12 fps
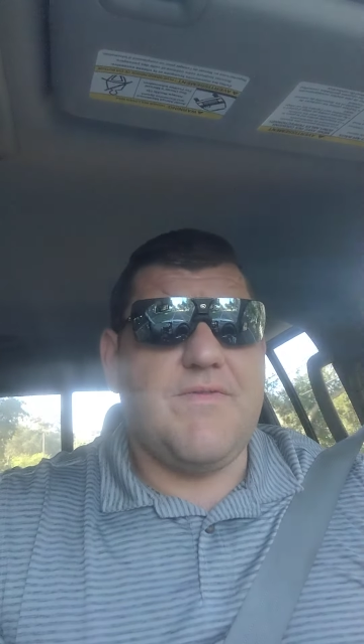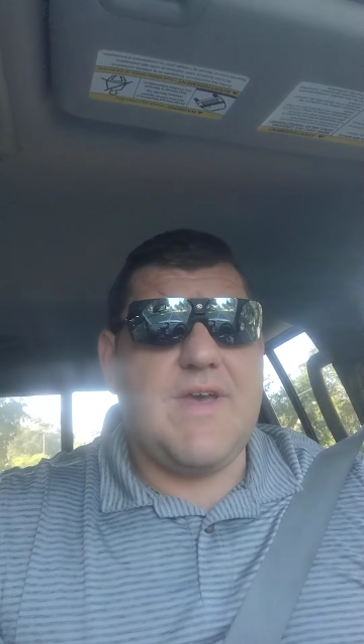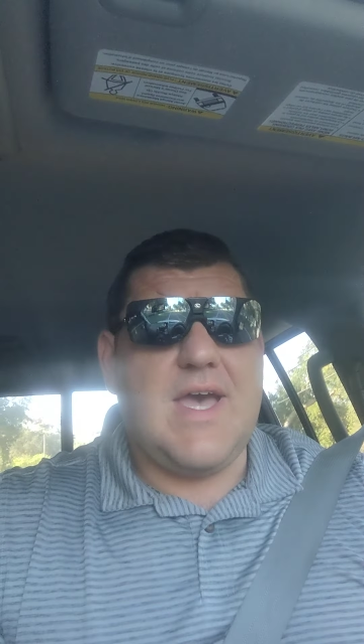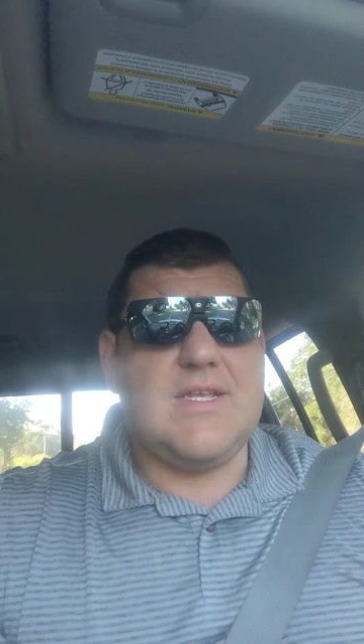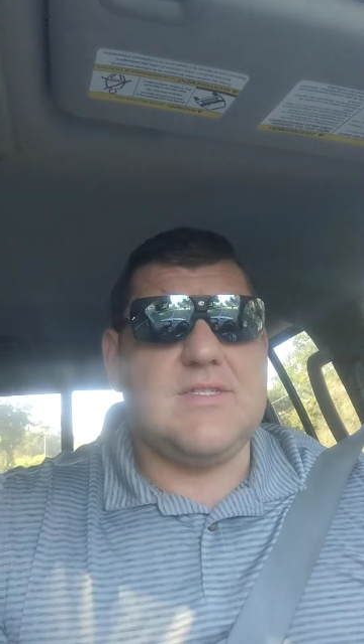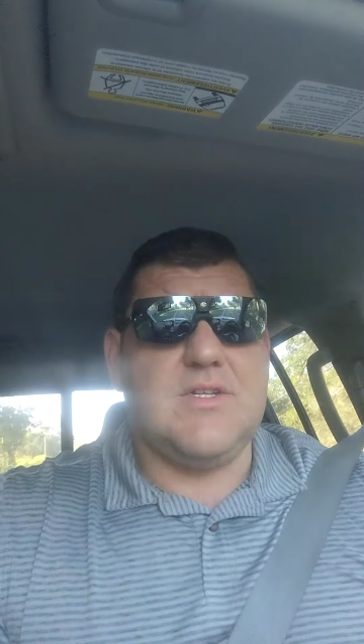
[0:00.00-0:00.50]

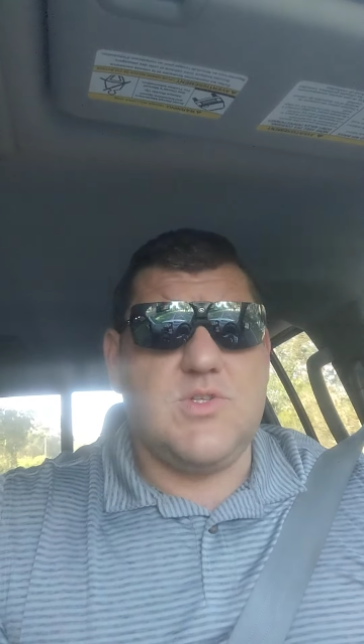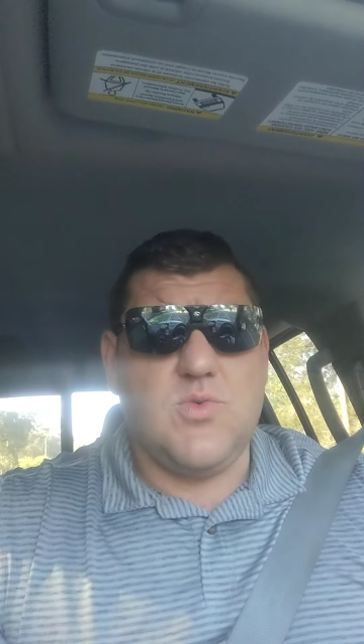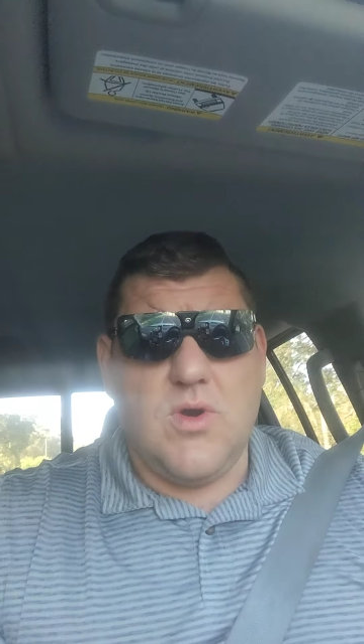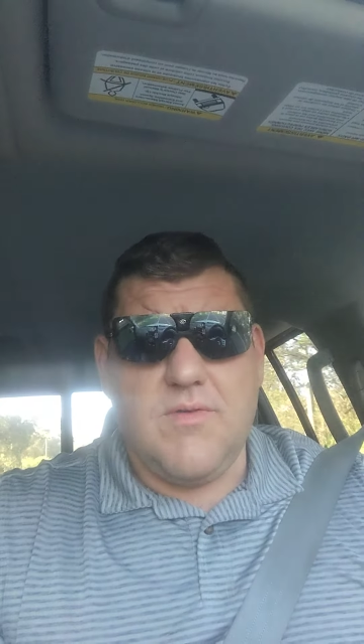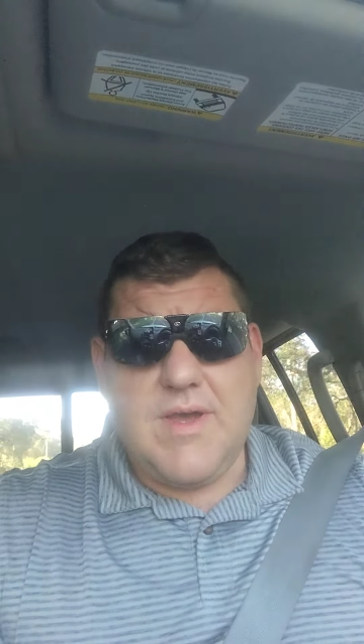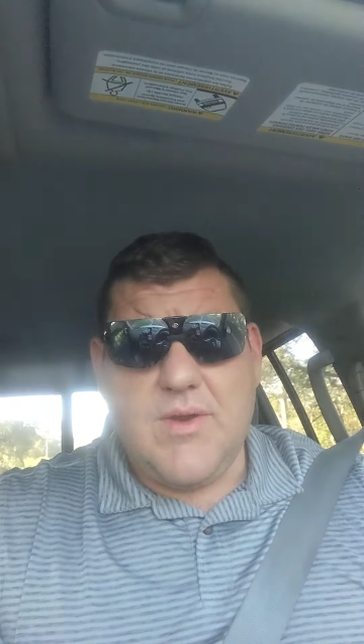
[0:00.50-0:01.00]
fast and a
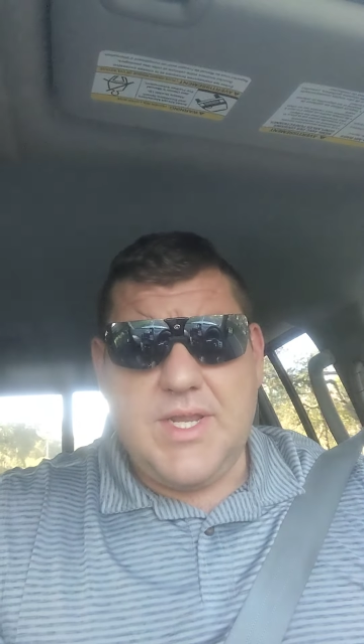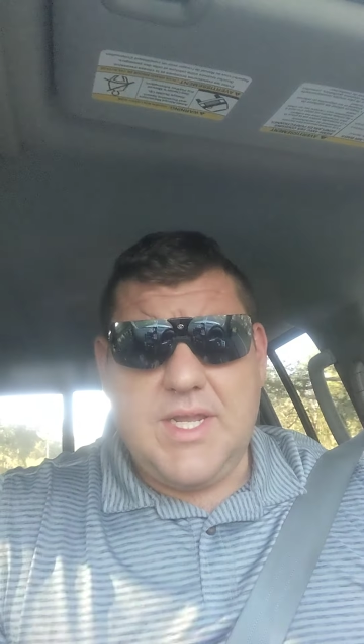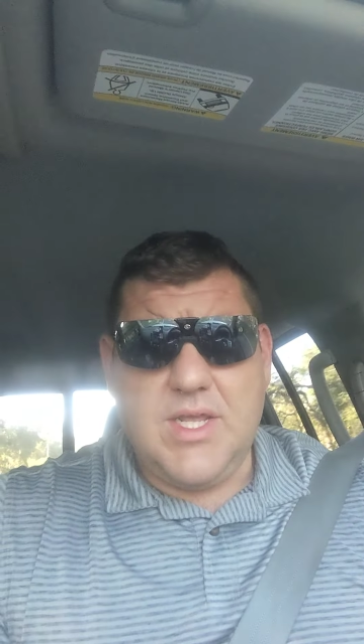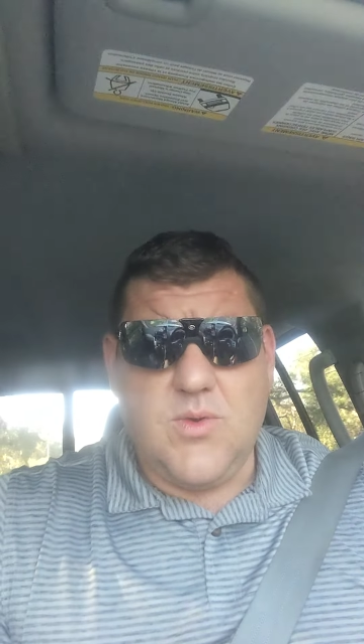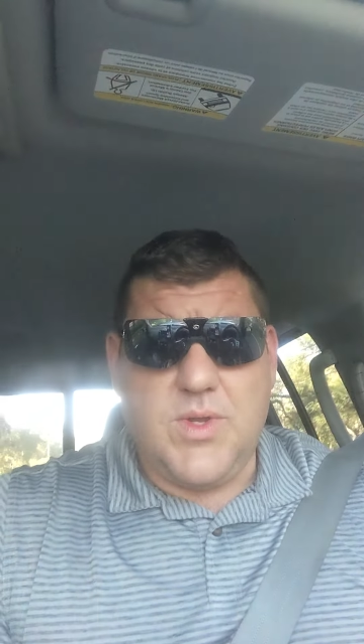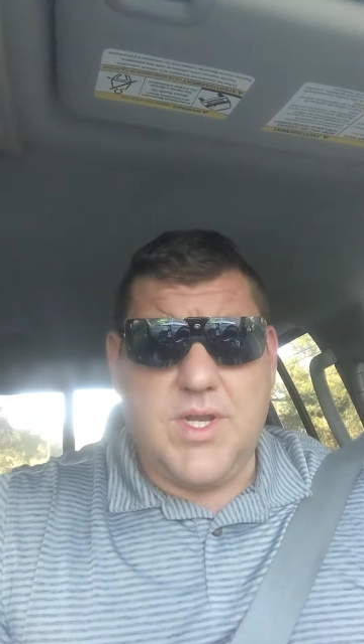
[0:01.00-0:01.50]
twelve hour
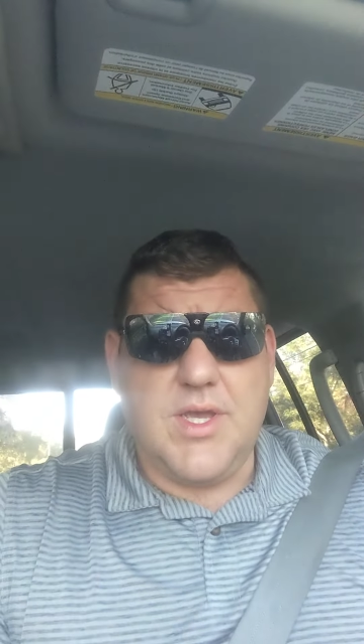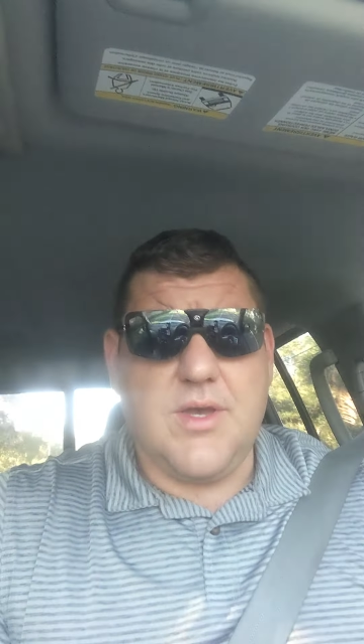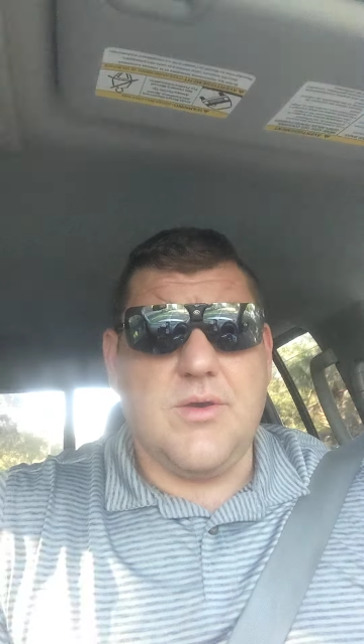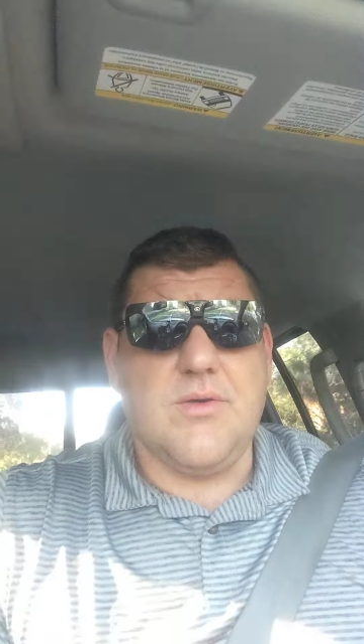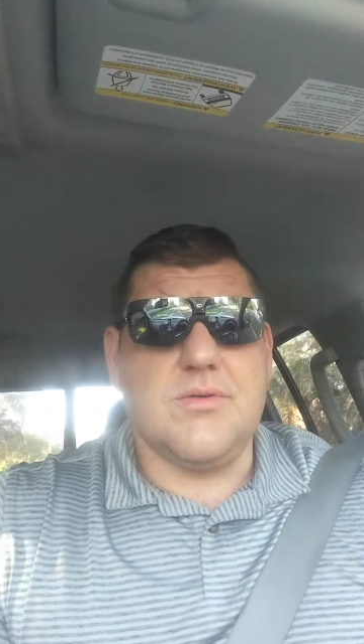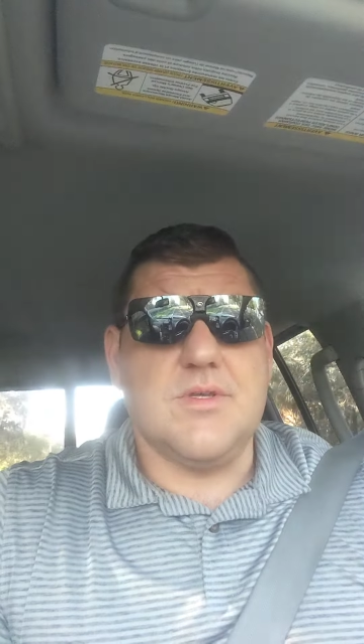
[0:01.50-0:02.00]
eating
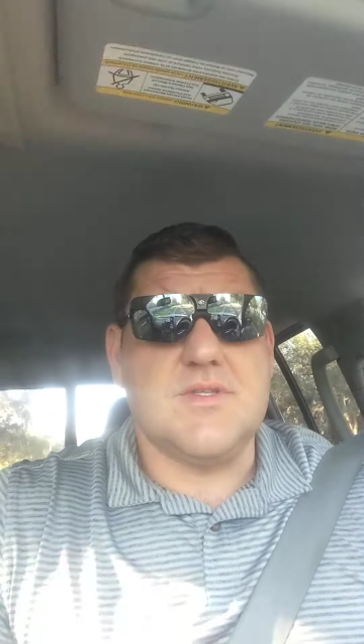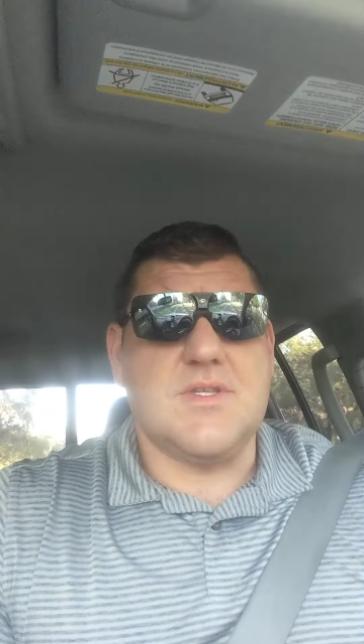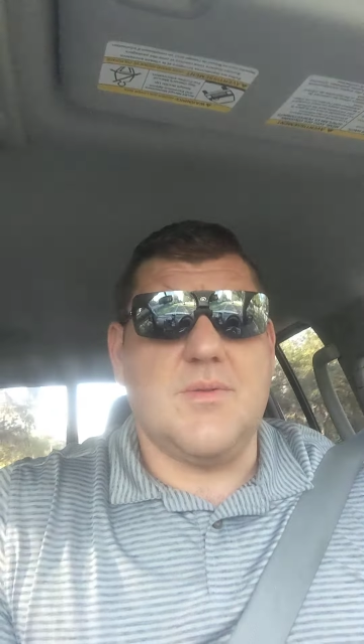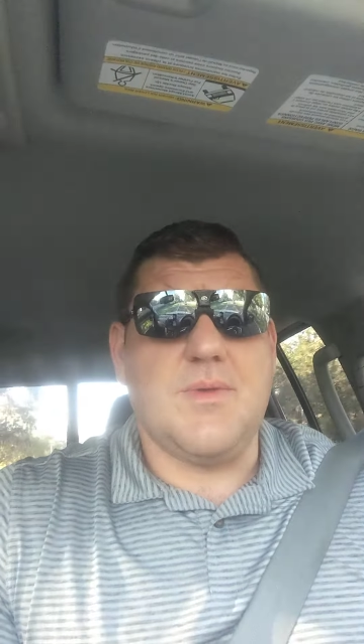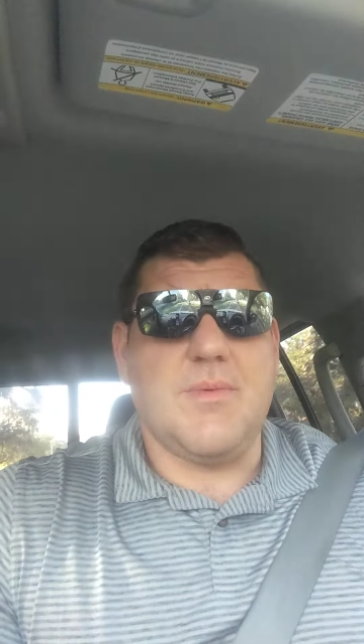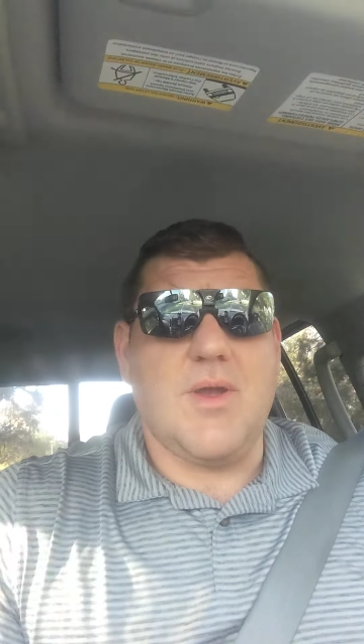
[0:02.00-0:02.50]
window is
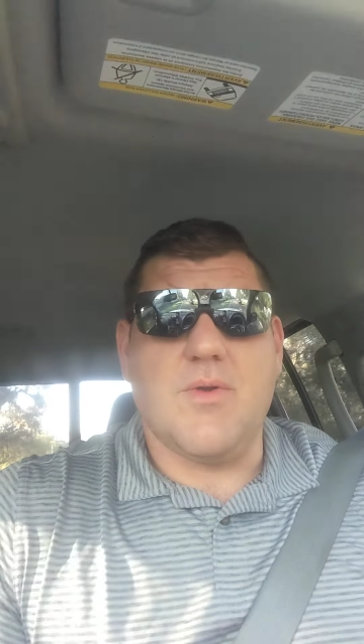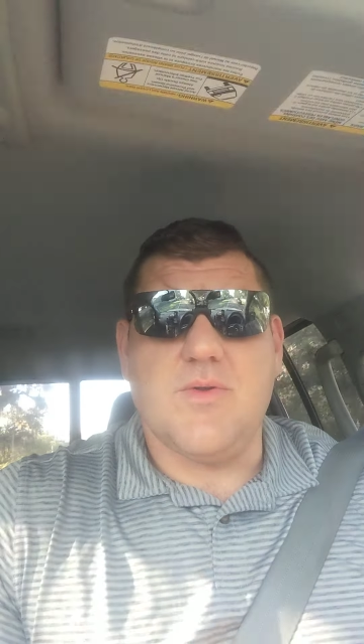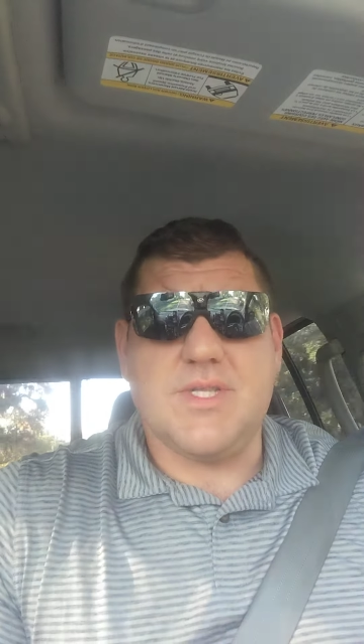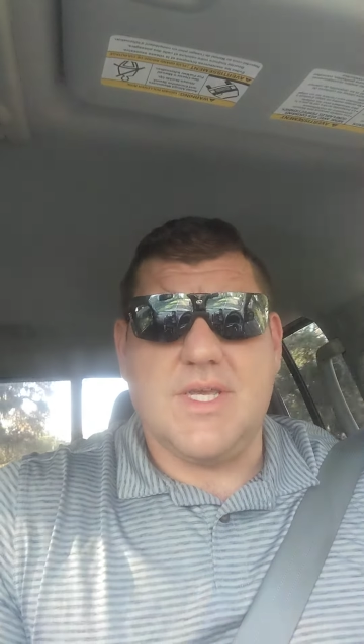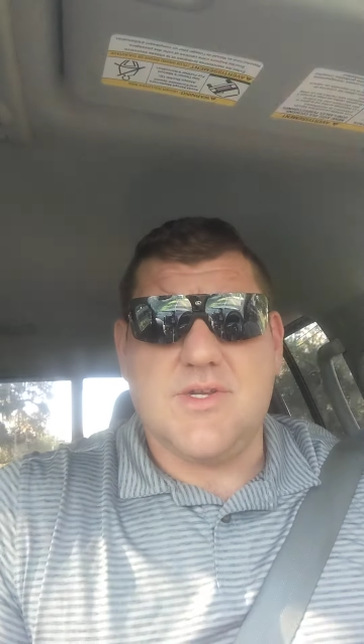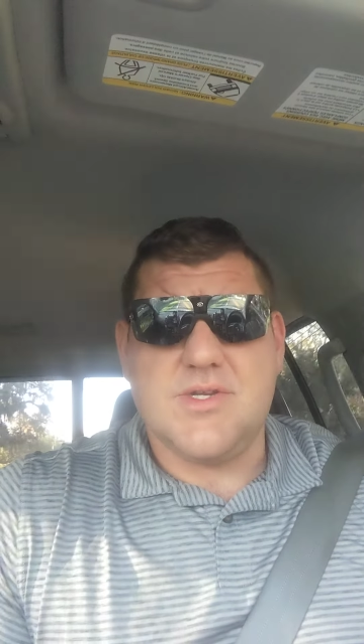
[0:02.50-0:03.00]
gonna be my
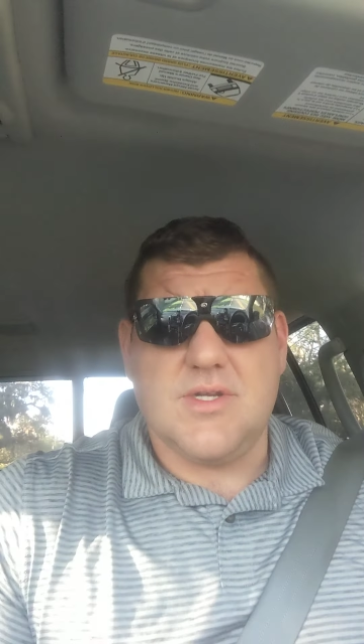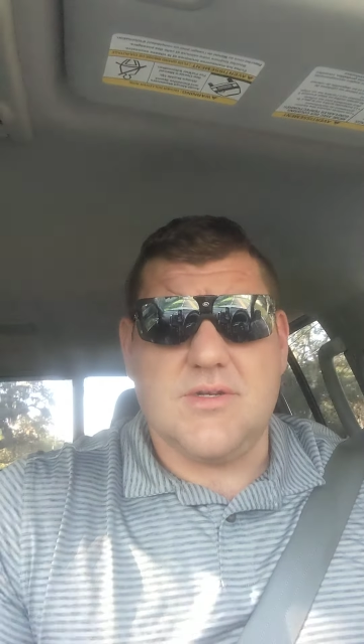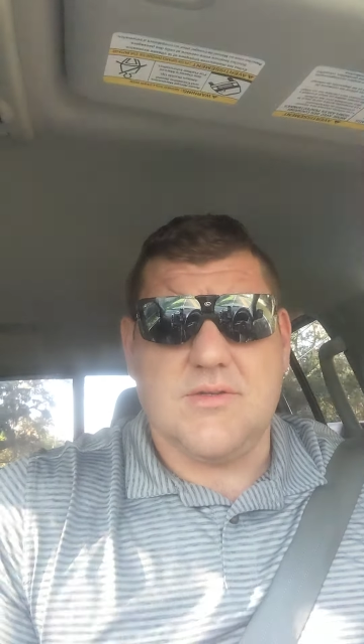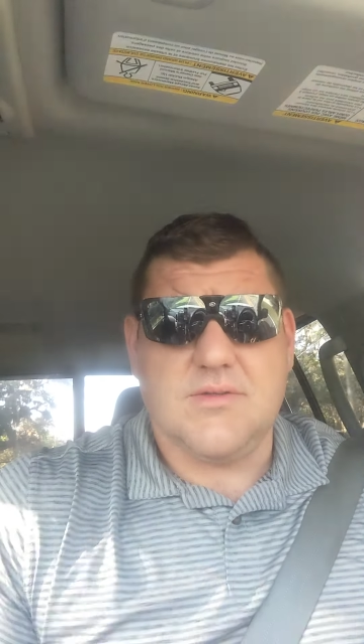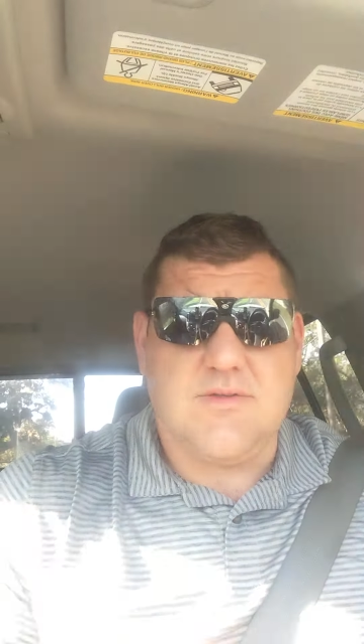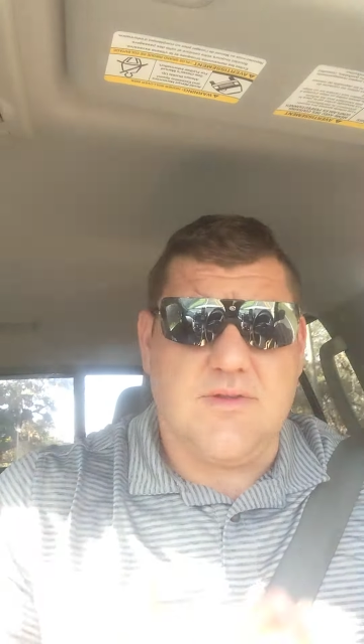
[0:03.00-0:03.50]

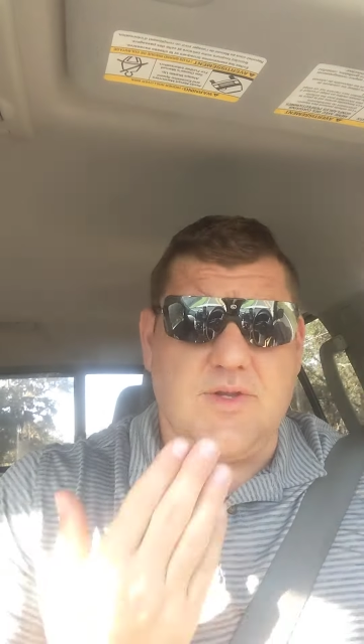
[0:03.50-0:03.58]
rotation.